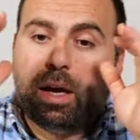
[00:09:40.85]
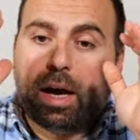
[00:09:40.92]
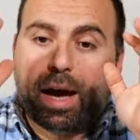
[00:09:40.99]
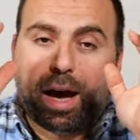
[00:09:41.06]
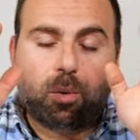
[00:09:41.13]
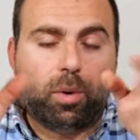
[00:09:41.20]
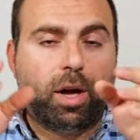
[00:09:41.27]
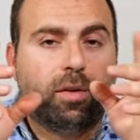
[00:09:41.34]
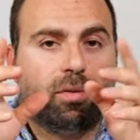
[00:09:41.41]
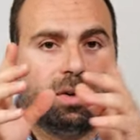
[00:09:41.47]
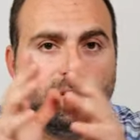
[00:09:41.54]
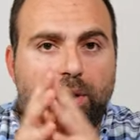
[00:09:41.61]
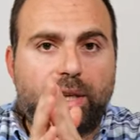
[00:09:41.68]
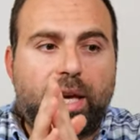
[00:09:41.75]

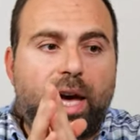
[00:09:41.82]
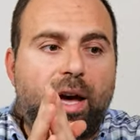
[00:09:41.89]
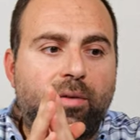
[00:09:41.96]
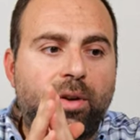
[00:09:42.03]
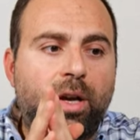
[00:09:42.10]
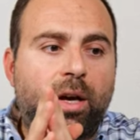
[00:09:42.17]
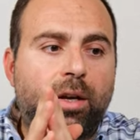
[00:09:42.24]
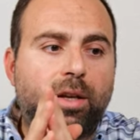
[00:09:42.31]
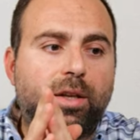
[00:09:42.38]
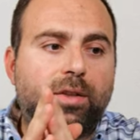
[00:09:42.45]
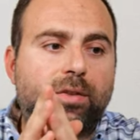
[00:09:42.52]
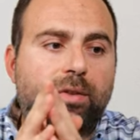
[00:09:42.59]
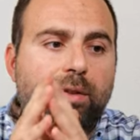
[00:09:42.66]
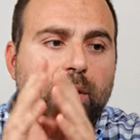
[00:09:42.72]
However, the caveat
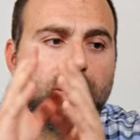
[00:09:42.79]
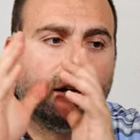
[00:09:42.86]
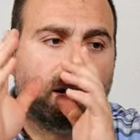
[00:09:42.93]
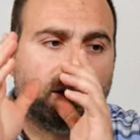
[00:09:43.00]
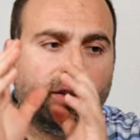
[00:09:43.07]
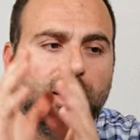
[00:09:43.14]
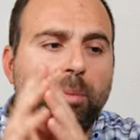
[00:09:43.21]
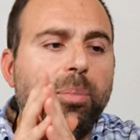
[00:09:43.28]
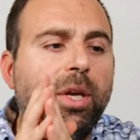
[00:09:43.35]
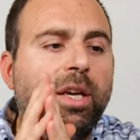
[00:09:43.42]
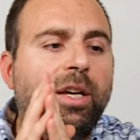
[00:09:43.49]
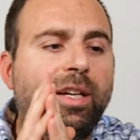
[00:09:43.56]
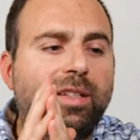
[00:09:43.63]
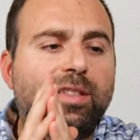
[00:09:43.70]
is, I think
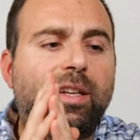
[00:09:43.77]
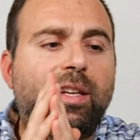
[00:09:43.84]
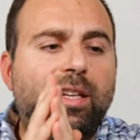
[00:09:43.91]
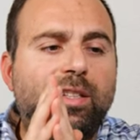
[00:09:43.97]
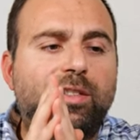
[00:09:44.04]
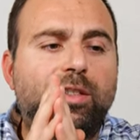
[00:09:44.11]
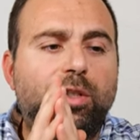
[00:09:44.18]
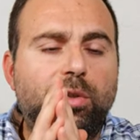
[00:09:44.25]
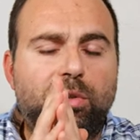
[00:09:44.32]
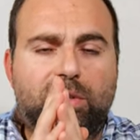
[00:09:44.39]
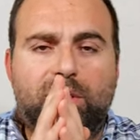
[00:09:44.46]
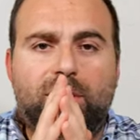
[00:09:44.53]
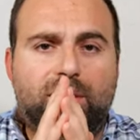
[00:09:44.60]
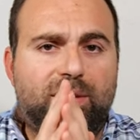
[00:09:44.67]
because it is
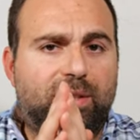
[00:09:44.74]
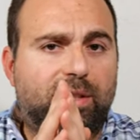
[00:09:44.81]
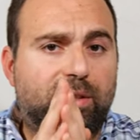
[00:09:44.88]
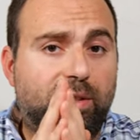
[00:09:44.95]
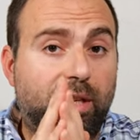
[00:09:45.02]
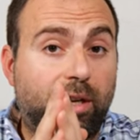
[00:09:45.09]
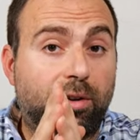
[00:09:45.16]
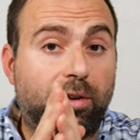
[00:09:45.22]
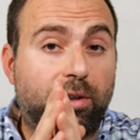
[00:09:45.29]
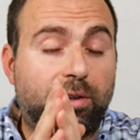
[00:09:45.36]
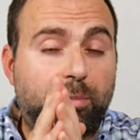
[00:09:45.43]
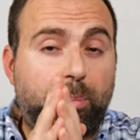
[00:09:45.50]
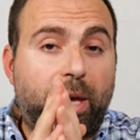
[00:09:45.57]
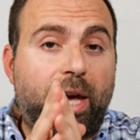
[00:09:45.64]
using the 6
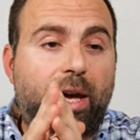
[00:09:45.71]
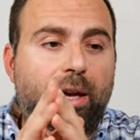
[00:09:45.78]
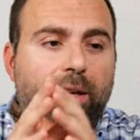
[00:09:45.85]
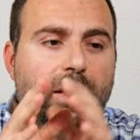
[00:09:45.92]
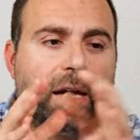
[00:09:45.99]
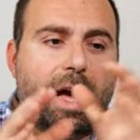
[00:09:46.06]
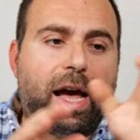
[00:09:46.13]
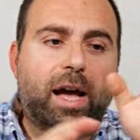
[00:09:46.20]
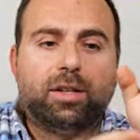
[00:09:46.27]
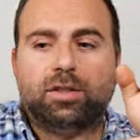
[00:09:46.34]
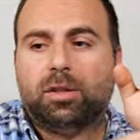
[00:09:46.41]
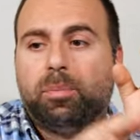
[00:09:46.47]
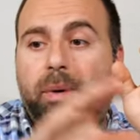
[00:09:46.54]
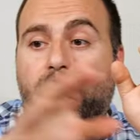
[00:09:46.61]
gigahertz band as the